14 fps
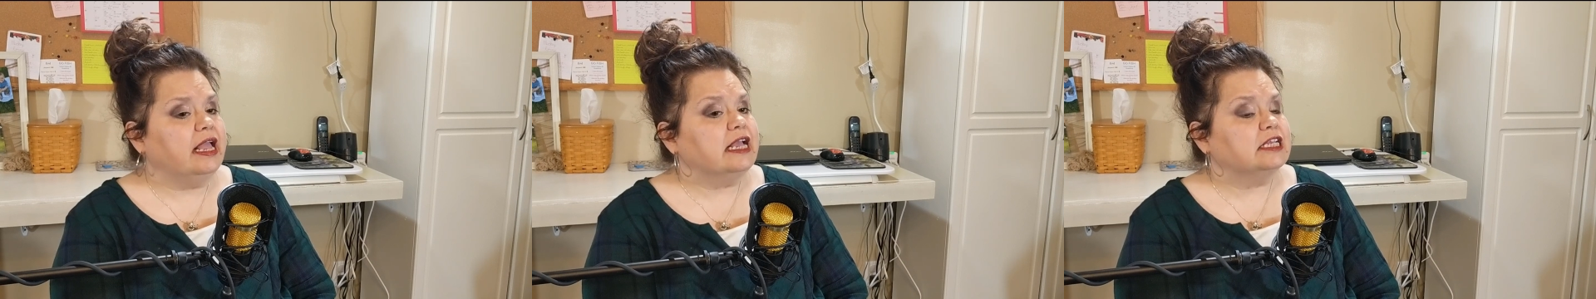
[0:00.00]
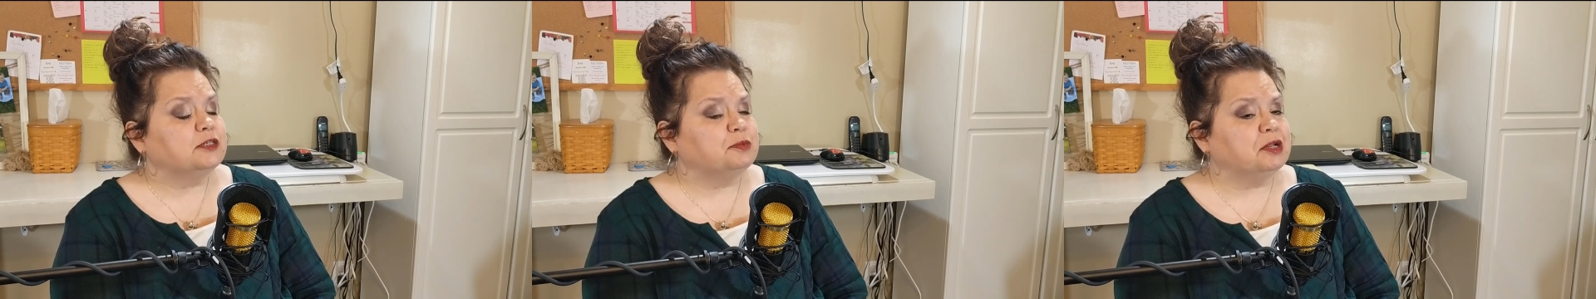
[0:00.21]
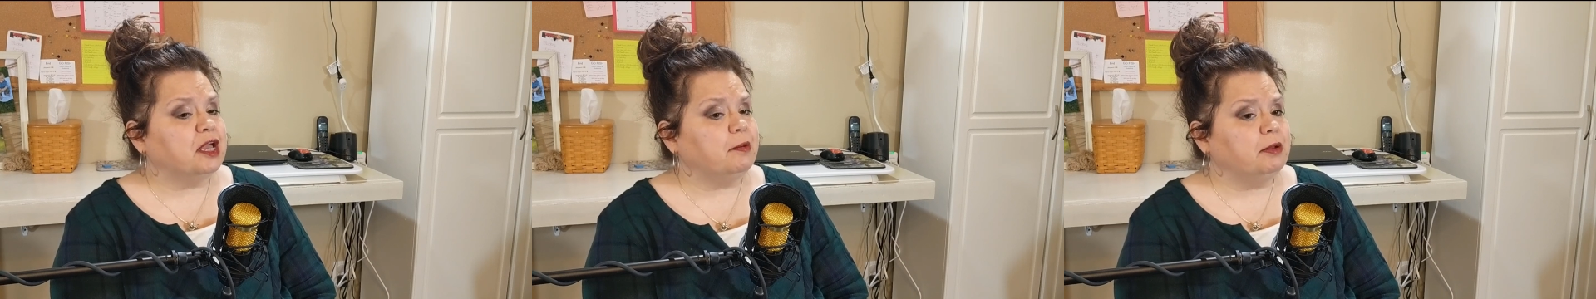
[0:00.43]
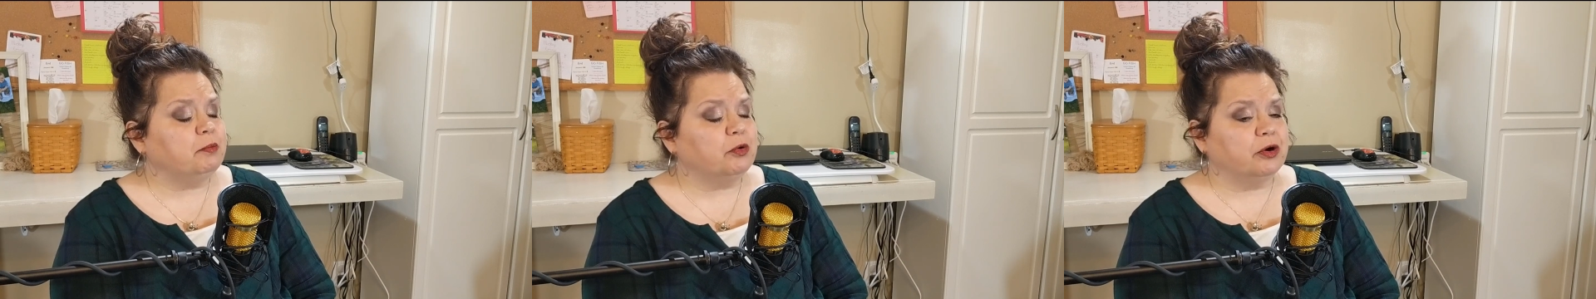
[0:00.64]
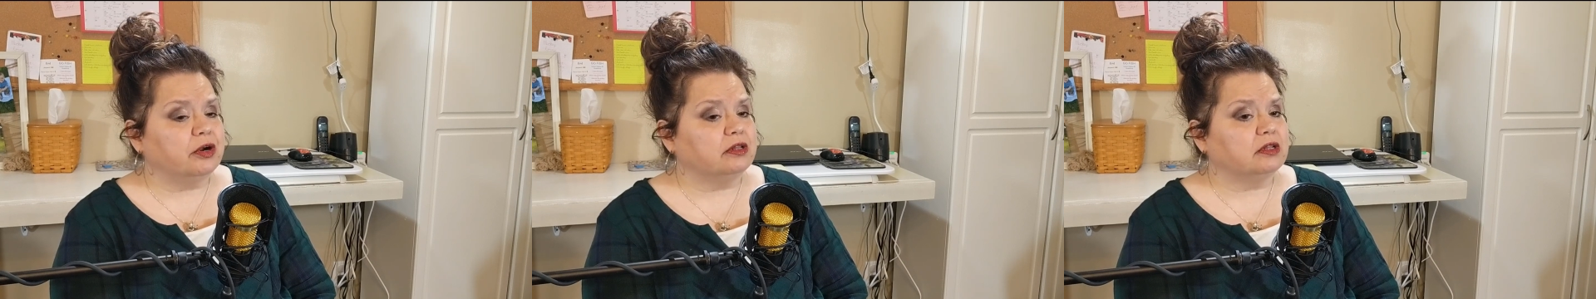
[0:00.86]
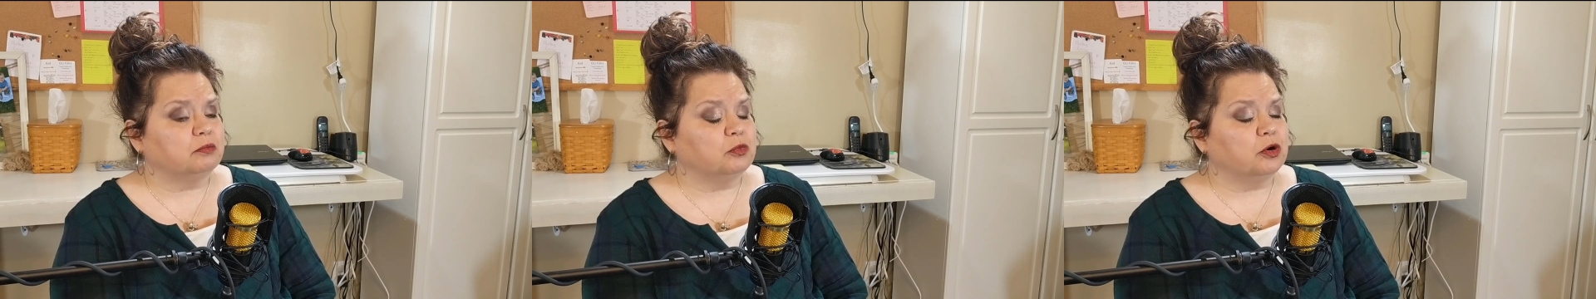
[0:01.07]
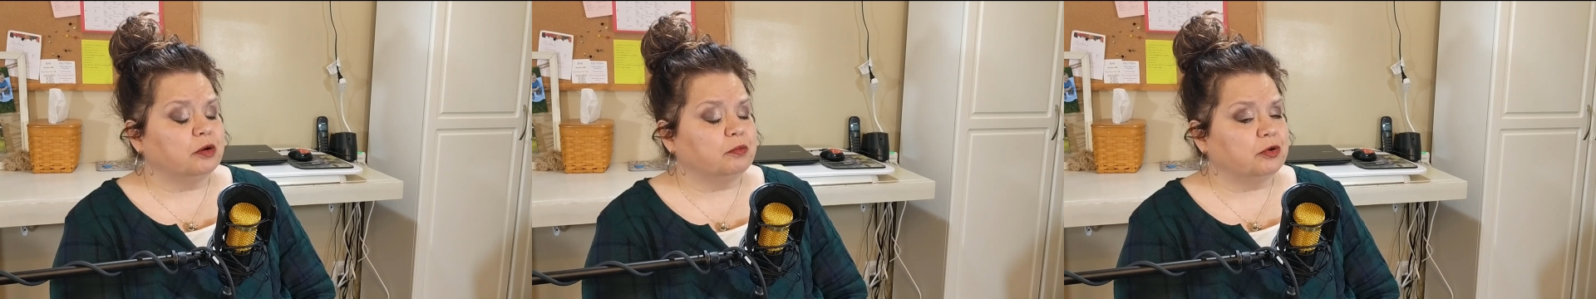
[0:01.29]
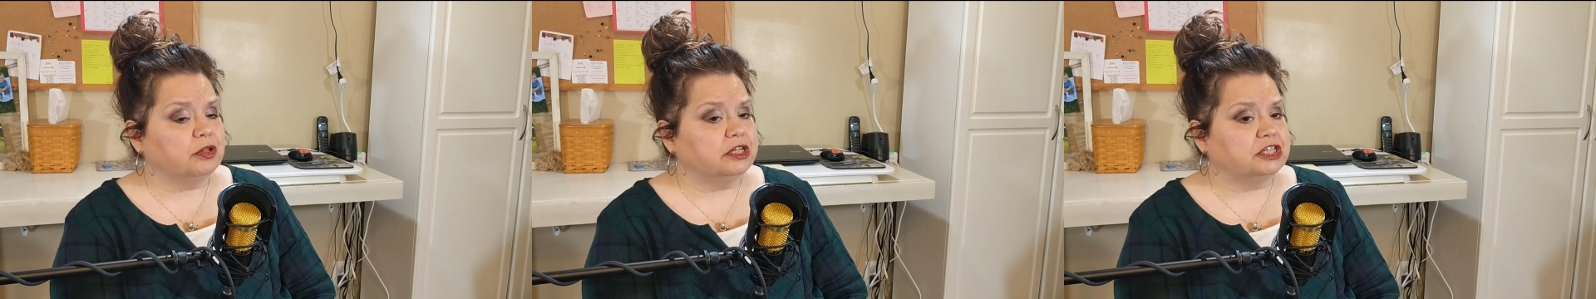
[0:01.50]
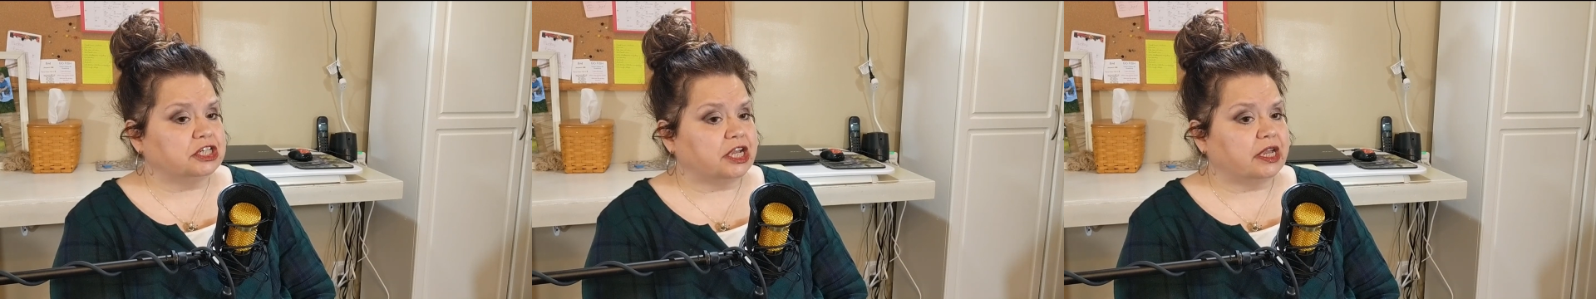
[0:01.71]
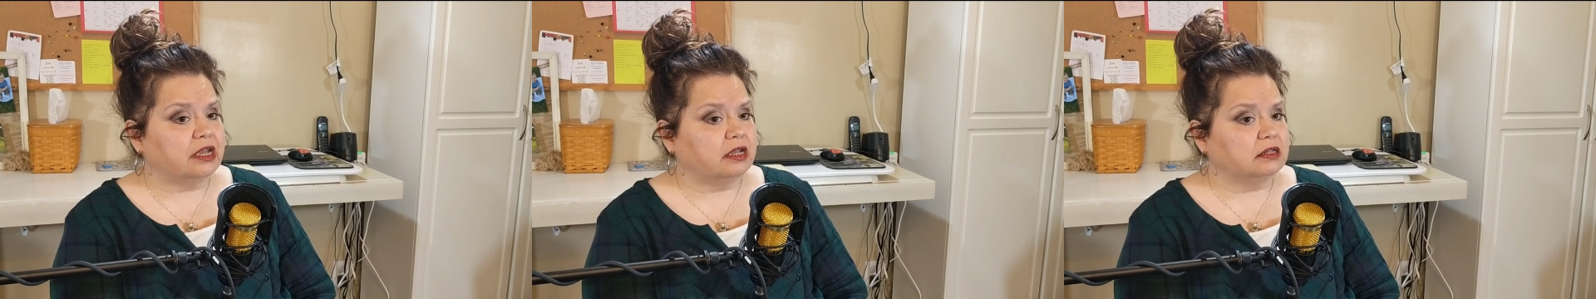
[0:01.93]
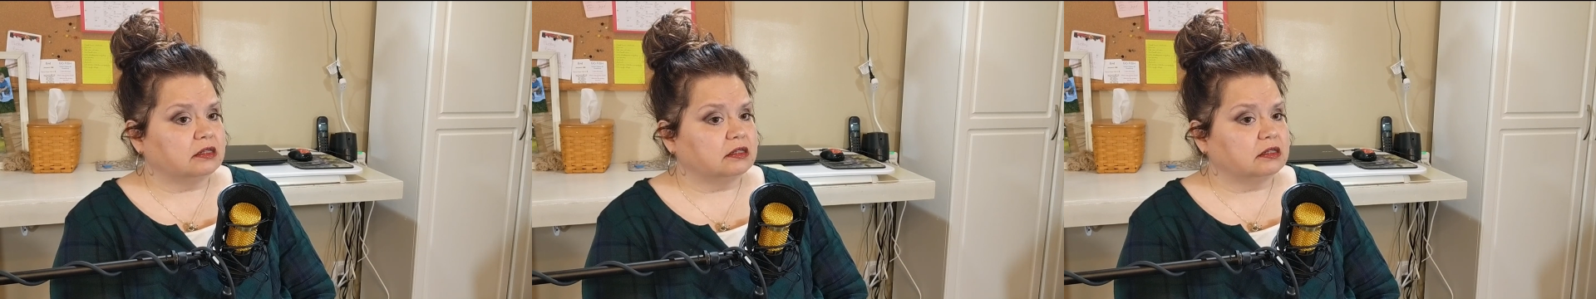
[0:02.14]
It's becoming more and more legit